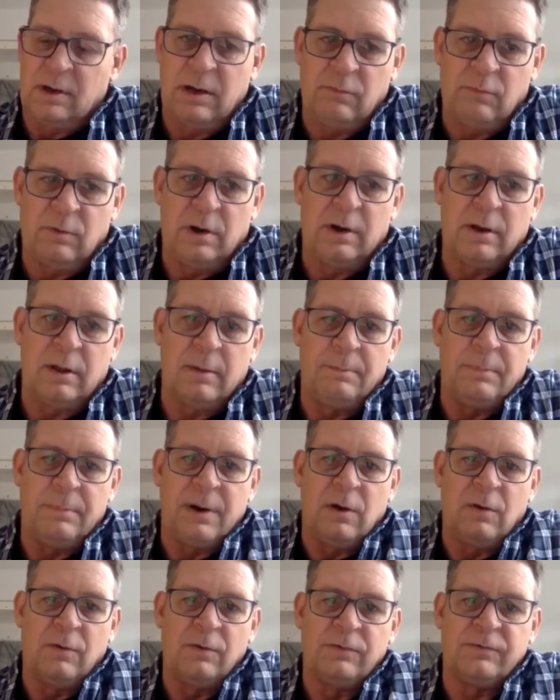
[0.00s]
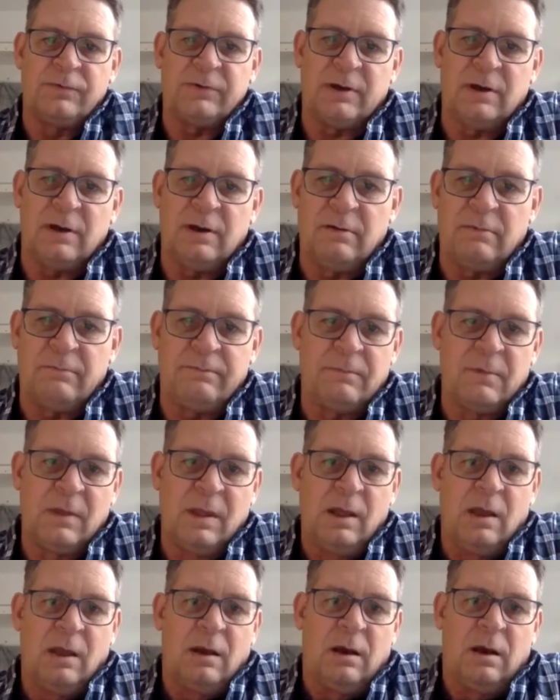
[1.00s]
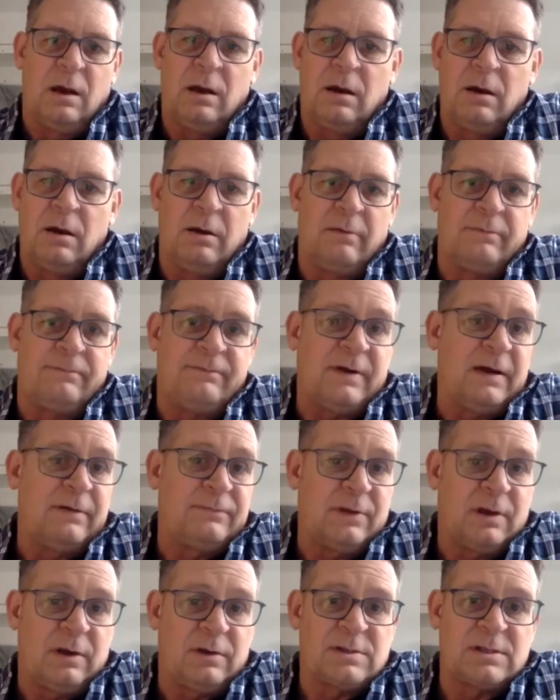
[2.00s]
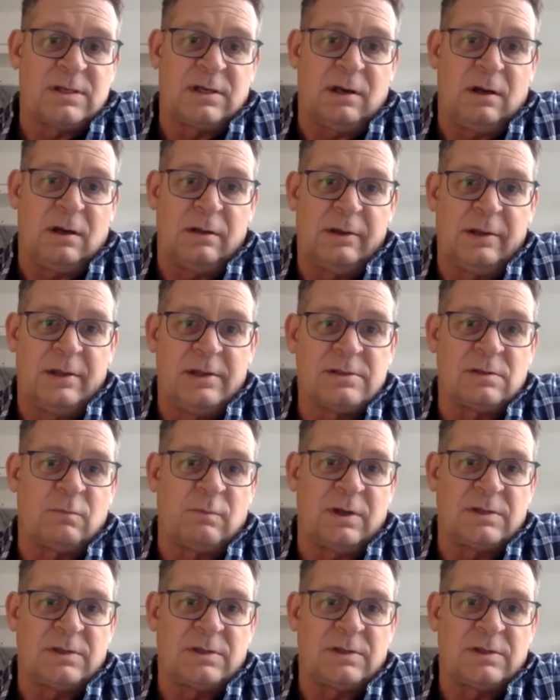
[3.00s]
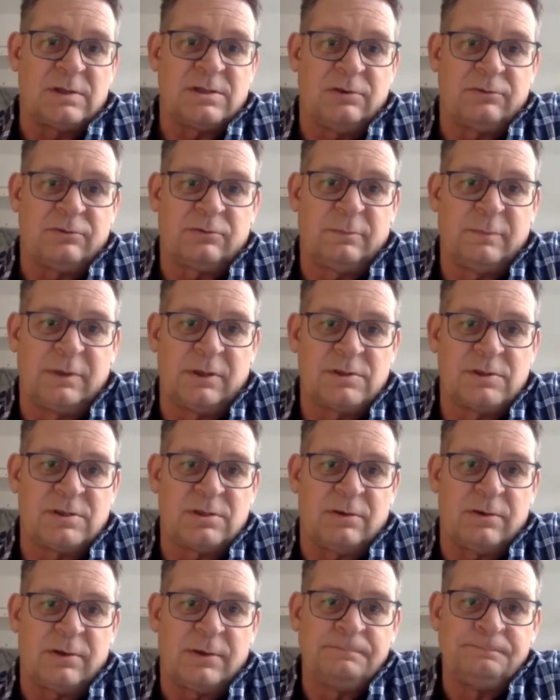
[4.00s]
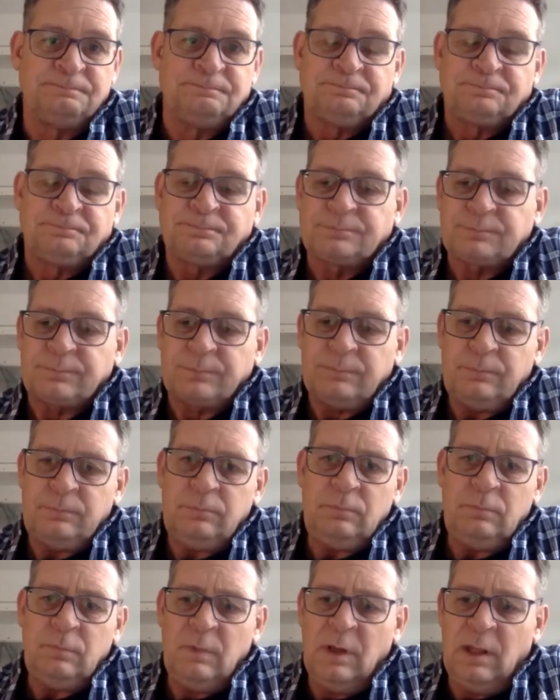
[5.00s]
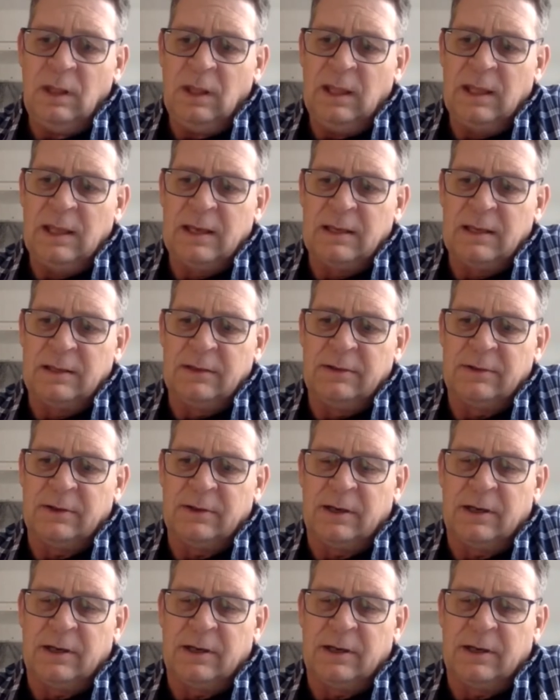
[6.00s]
run about 5,000 colonies in west central Minnesota. And